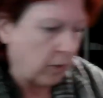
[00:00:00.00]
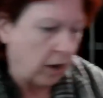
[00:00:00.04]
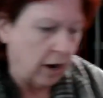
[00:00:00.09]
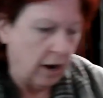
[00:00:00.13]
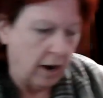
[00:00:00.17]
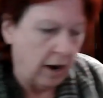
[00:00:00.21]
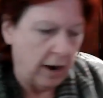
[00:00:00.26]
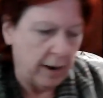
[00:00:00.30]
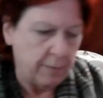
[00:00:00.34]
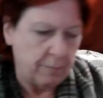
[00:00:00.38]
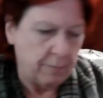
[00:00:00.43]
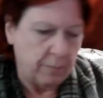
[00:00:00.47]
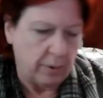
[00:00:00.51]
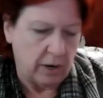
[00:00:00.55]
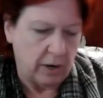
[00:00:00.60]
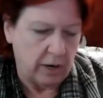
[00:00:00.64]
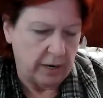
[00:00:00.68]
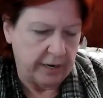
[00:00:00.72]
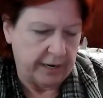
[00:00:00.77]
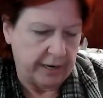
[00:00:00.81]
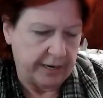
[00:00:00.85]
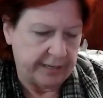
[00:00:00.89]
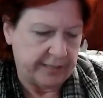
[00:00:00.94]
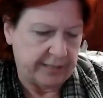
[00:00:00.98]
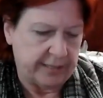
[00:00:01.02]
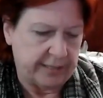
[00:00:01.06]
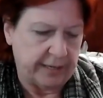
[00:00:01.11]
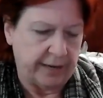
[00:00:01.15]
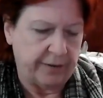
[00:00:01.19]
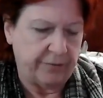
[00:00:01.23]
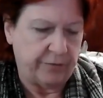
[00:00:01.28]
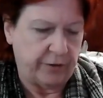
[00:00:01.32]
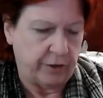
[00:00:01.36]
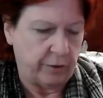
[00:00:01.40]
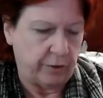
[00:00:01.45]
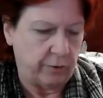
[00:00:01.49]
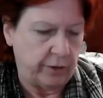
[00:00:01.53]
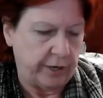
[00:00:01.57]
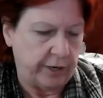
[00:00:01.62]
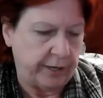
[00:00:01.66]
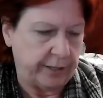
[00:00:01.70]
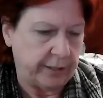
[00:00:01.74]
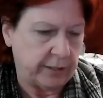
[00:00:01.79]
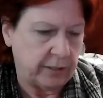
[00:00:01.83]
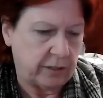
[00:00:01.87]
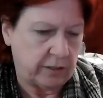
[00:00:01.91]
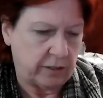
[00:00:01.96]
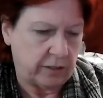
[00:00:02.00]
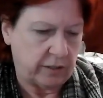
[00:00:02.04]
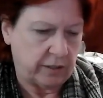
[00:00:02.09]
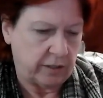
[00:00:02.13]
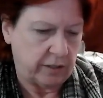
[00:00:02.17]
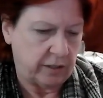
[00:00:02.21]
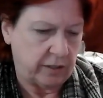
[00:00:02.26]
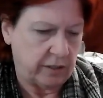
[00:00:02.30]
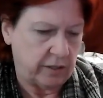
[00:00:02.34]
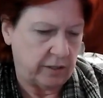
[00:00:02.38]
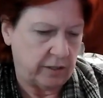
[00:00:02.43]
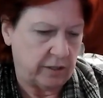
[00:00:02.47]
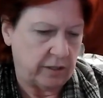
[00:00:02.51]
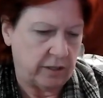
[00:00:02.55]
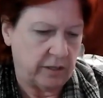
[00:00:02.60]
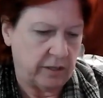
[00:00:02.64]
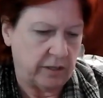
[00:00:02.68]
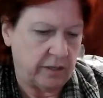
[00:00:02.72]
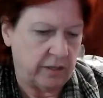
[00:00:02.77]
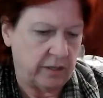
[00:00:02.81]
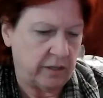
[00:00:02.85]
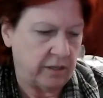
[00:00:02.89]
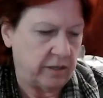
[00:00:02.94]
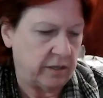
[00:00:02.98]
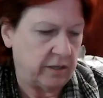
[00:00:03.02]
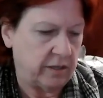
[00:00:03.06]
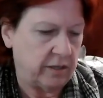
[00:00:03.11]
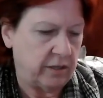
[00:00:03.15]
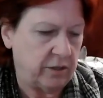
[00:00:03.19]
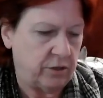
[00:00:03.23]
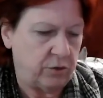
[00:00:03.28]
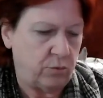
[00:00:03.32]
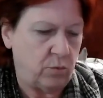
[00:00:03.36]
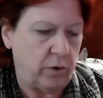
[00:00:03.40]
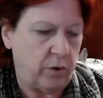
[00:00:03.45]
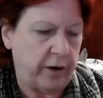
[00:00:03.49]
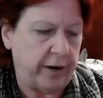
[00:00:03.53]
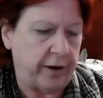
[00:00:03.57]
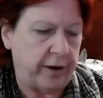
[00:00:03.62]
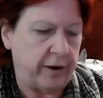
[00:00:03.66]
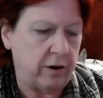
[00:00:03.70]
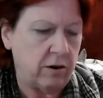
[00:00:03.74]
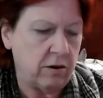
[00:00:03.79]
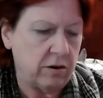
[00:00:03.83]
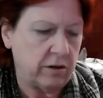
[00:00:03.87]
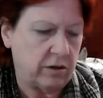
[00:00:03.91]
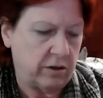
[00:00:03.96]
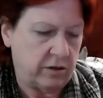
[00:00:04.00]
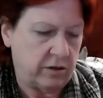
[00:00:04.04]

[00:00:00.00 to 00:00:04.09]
I bought a set of earrings. Where?